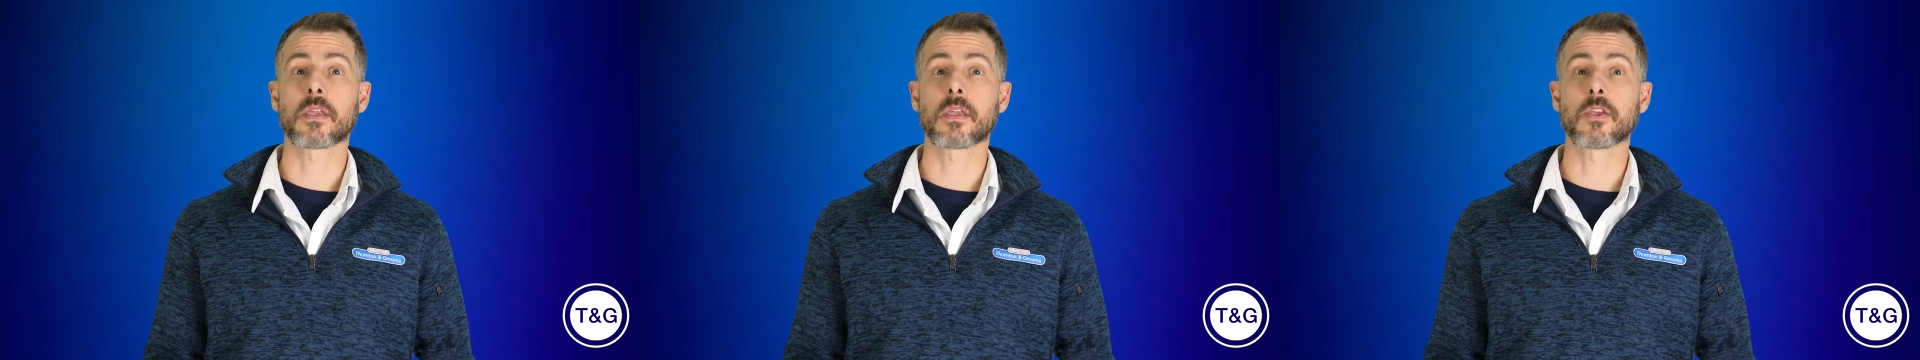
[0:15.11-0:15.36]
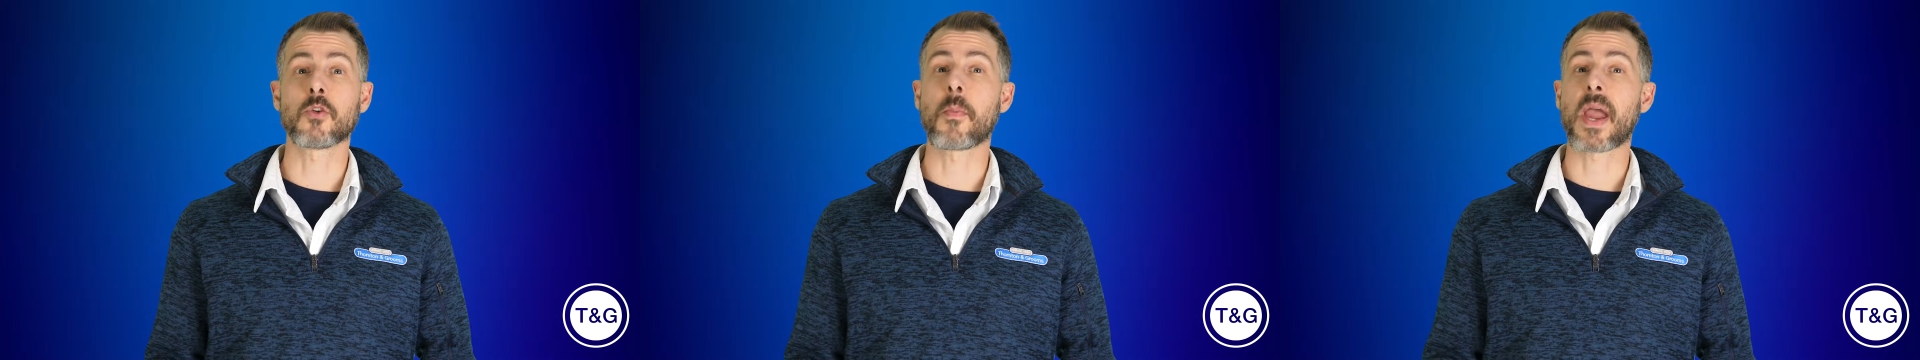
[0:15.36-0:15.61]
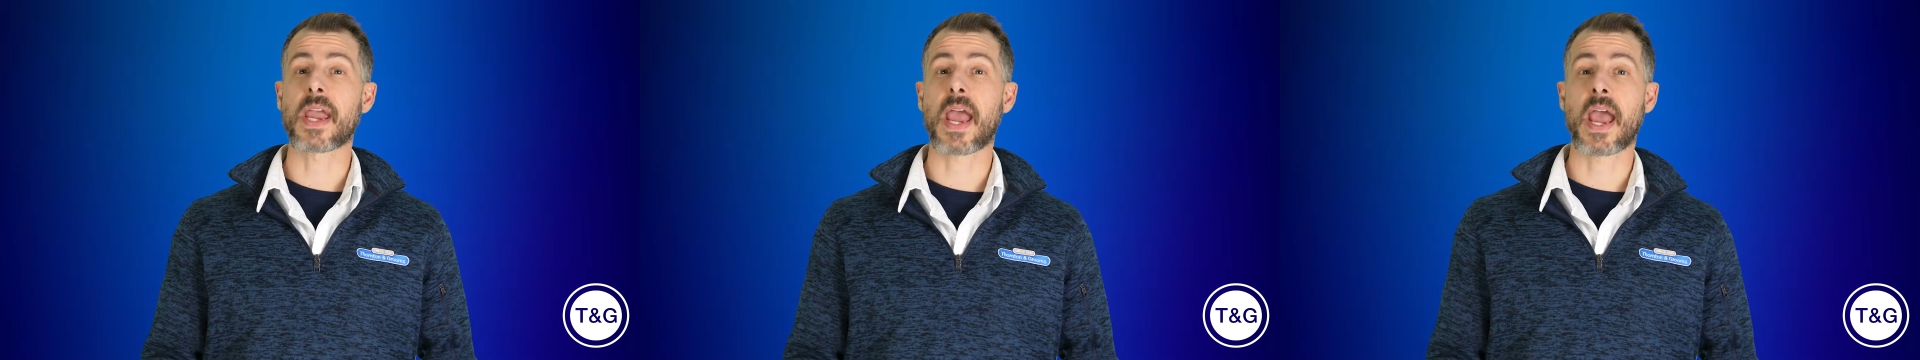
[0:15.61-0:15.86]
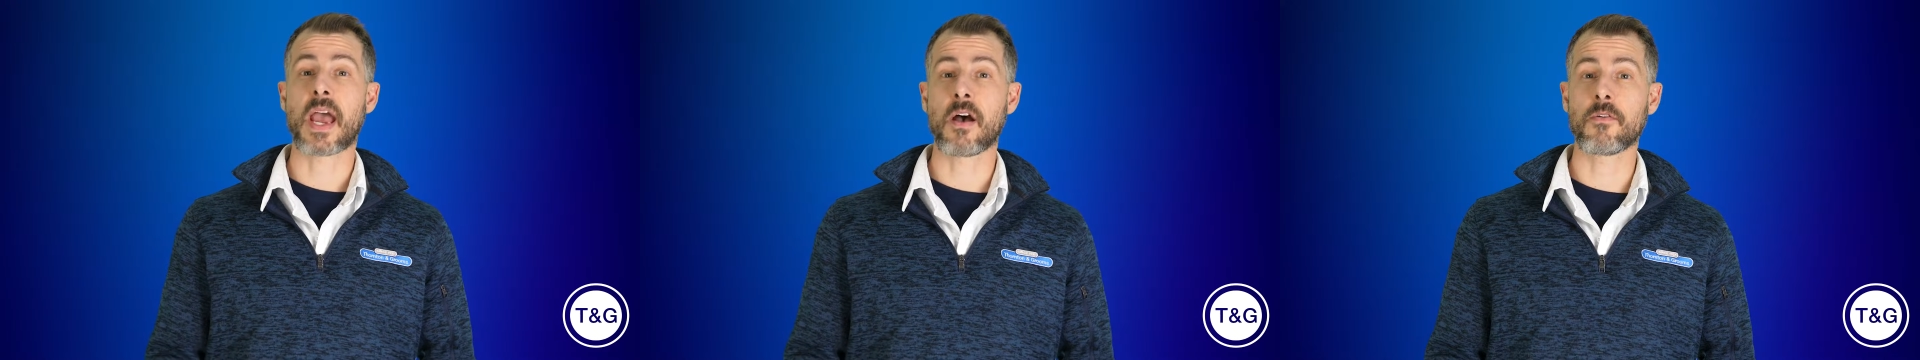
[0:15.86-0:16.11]
you may
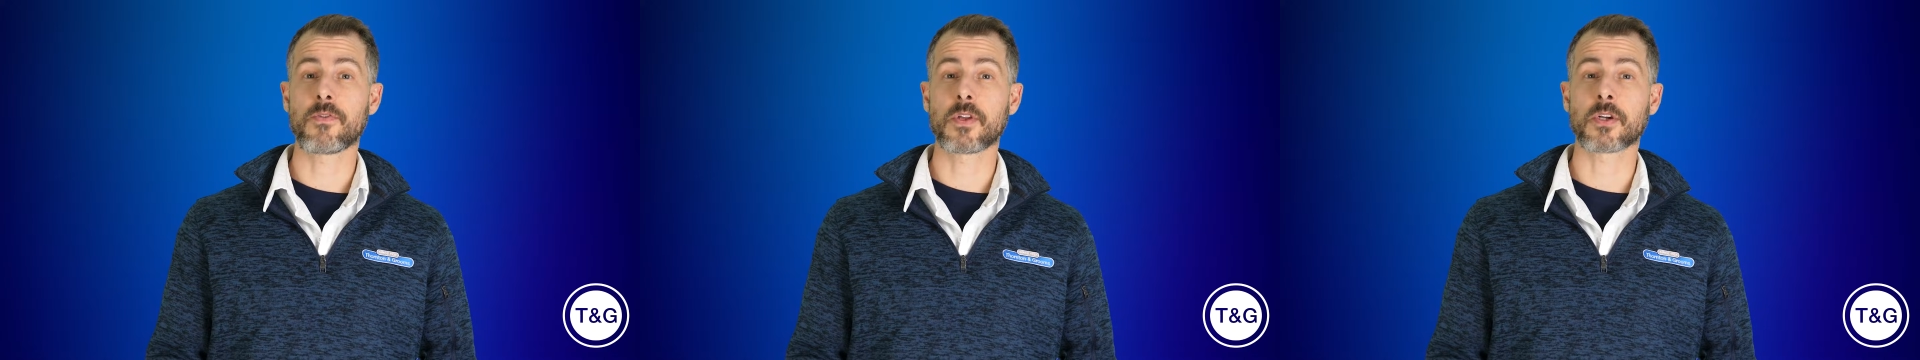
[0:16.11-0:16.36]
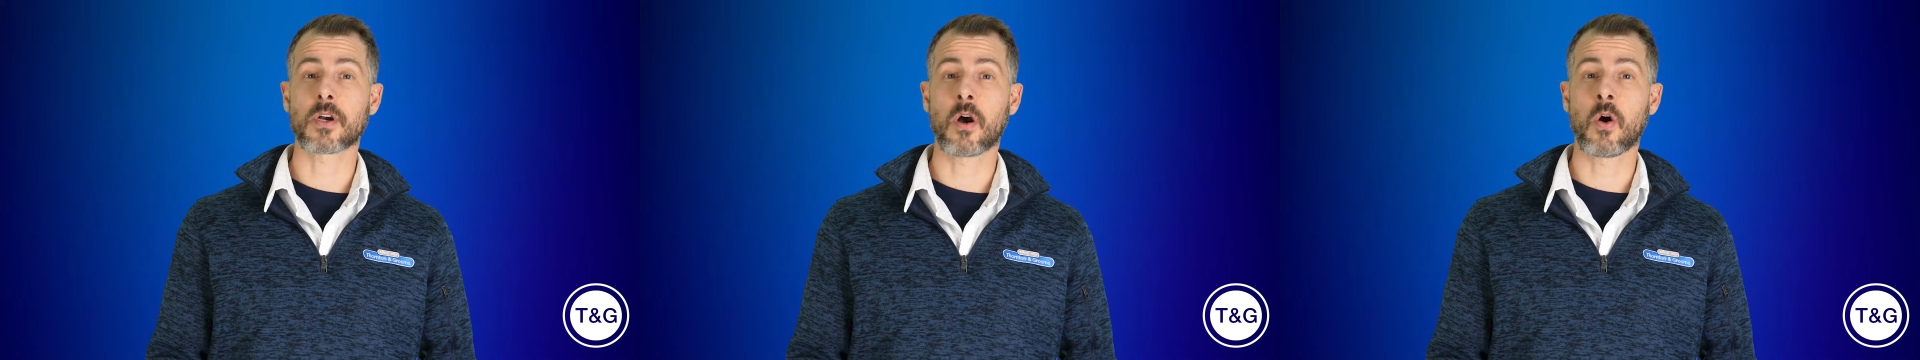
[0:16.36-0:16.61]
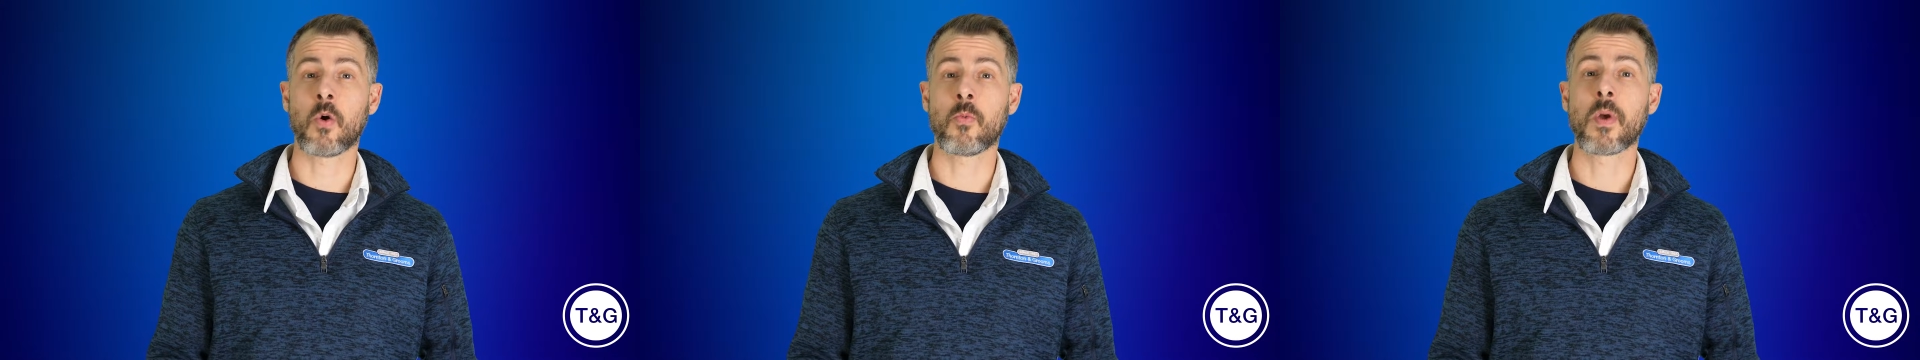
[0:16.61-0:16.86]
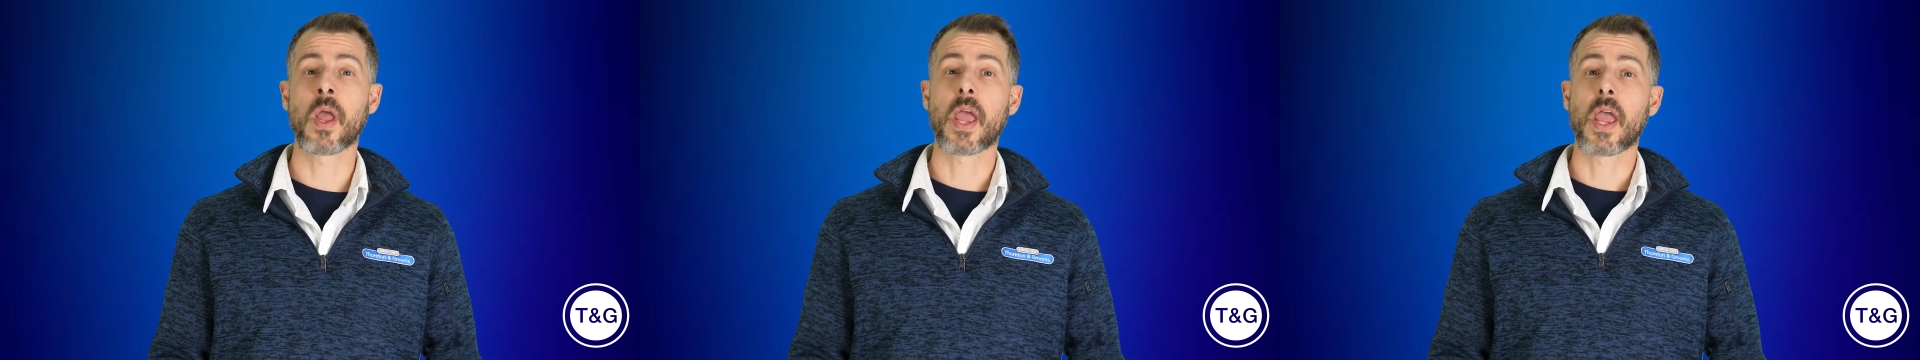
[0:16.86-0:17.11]
have in your
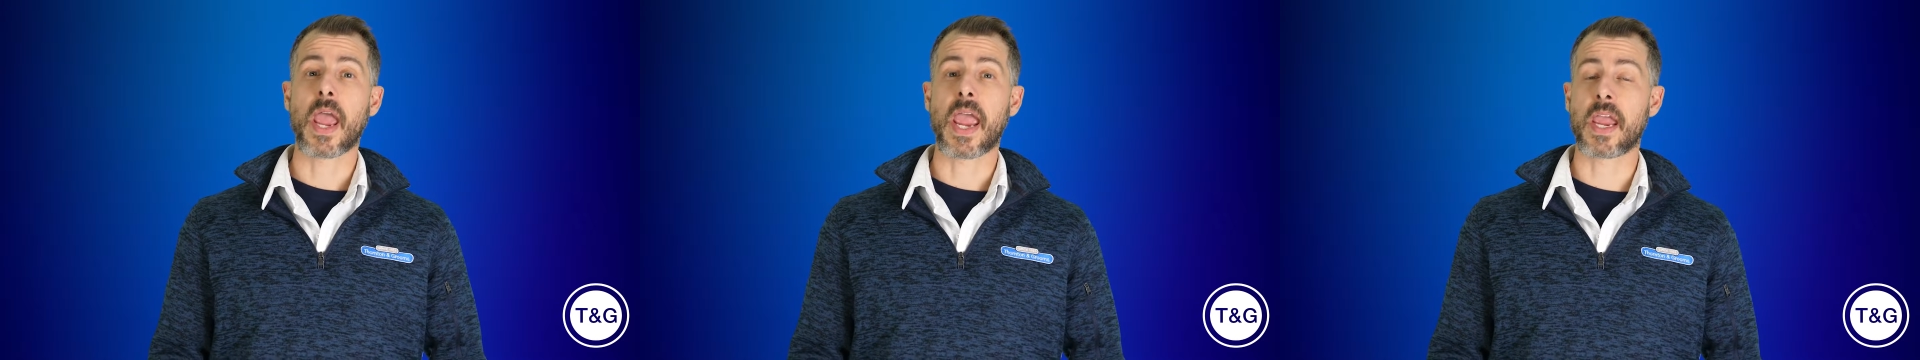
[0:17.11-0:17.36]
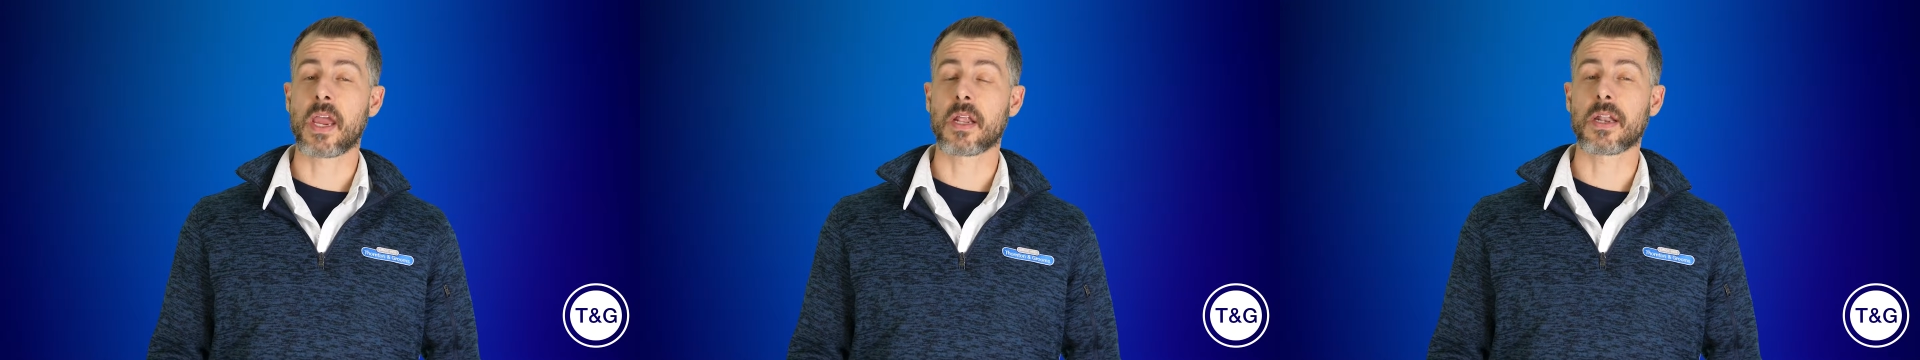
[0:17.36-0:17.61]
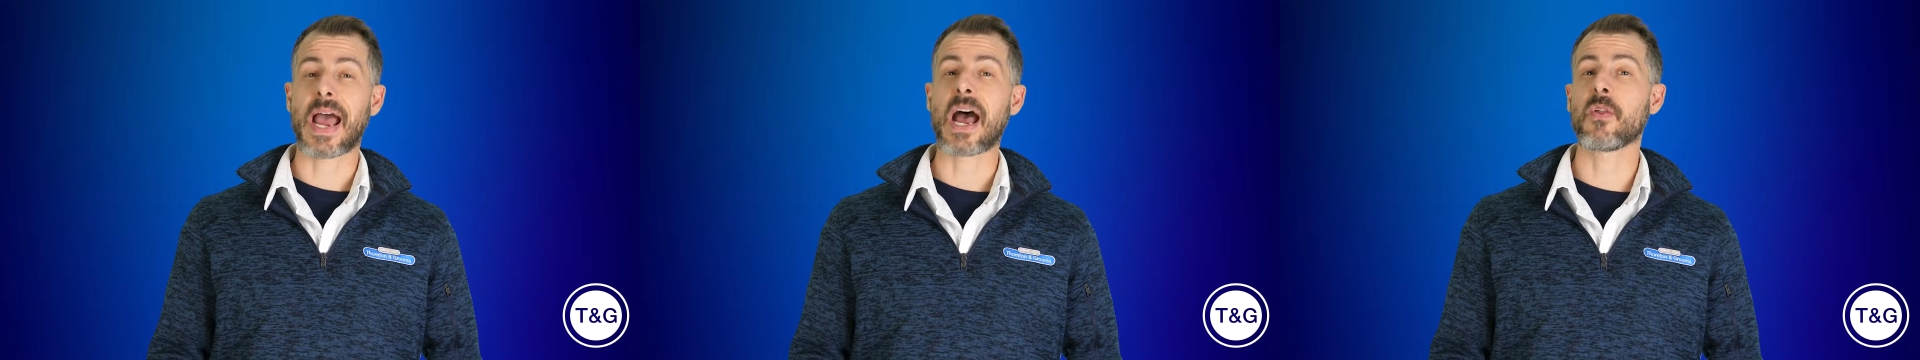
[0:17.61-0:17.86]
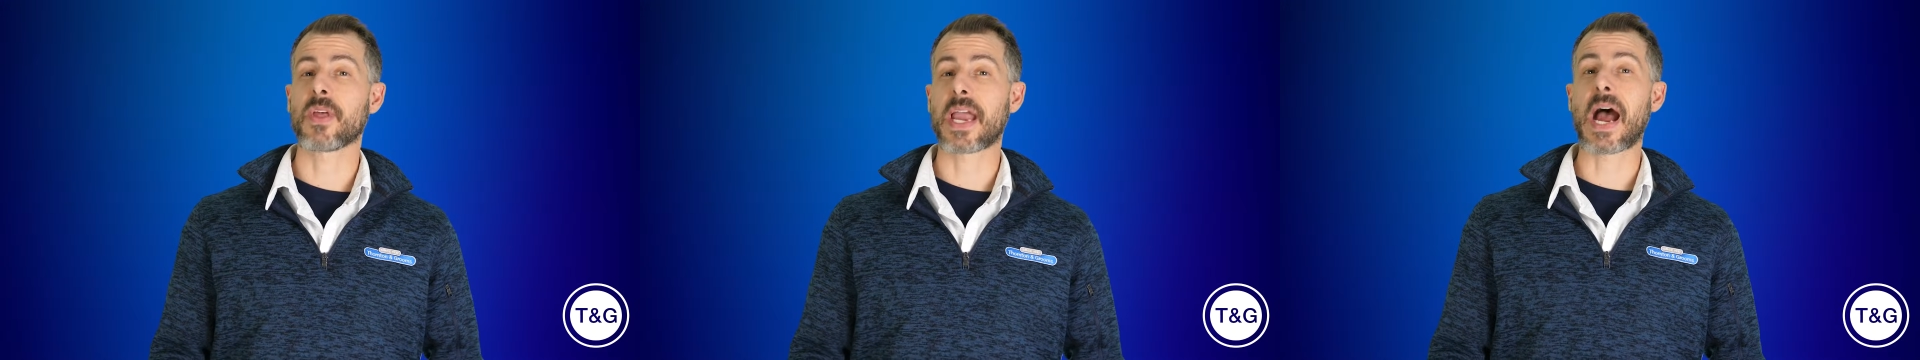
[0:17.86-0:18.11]
home and
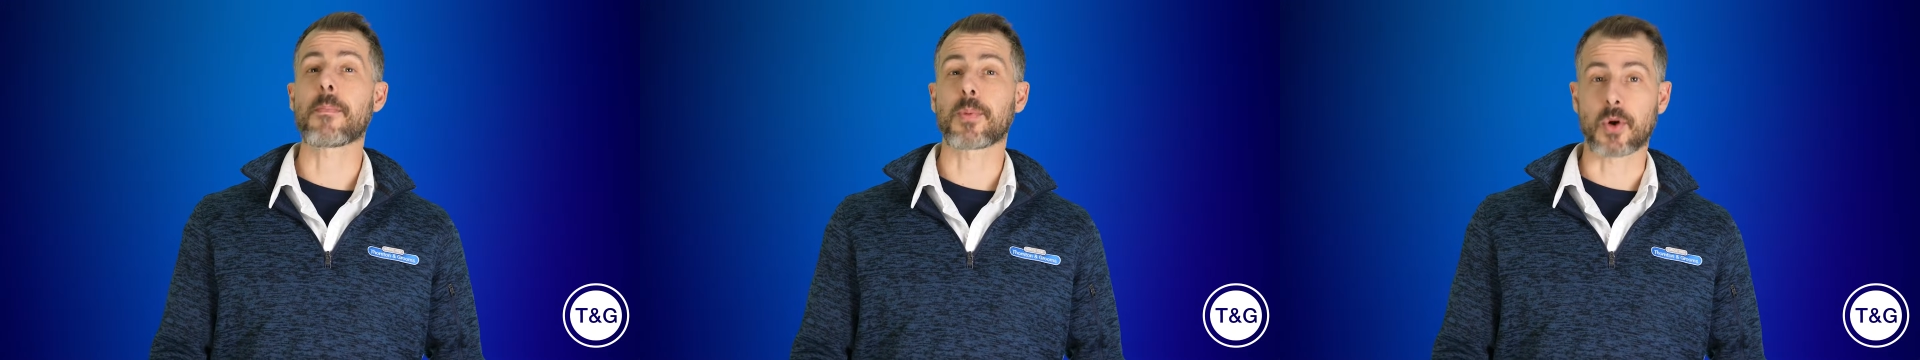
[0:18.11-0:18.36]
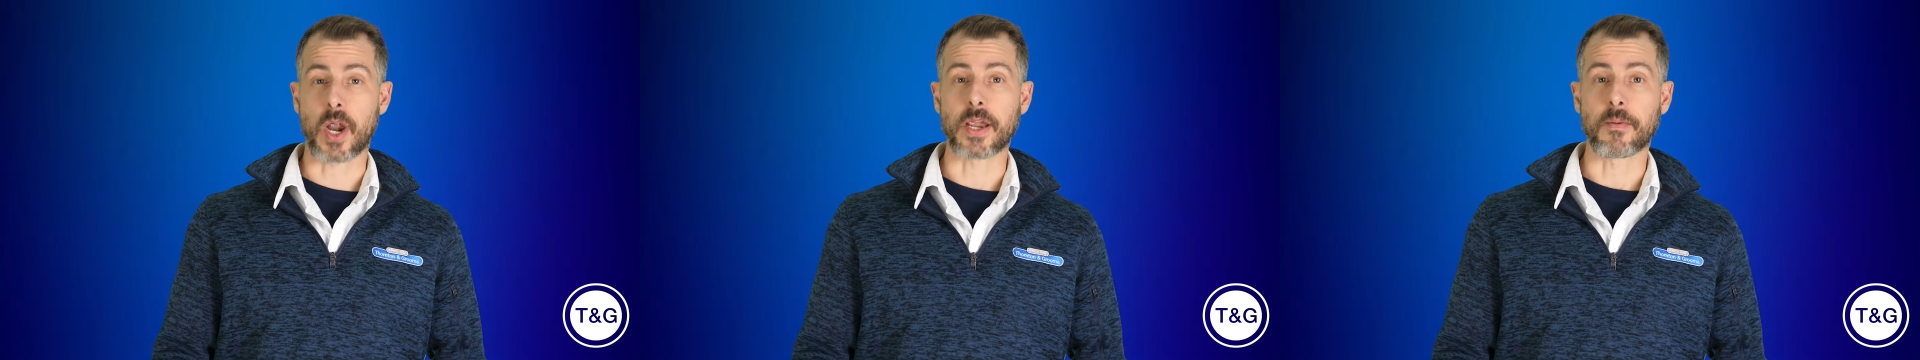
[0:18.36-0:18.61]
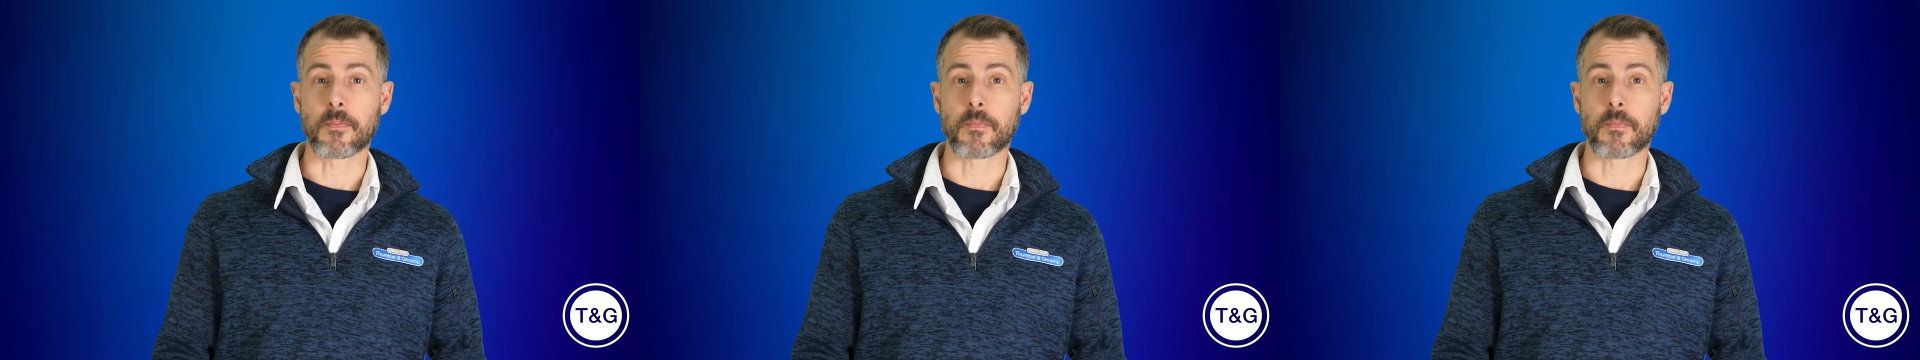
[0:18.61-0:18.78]
how they operate.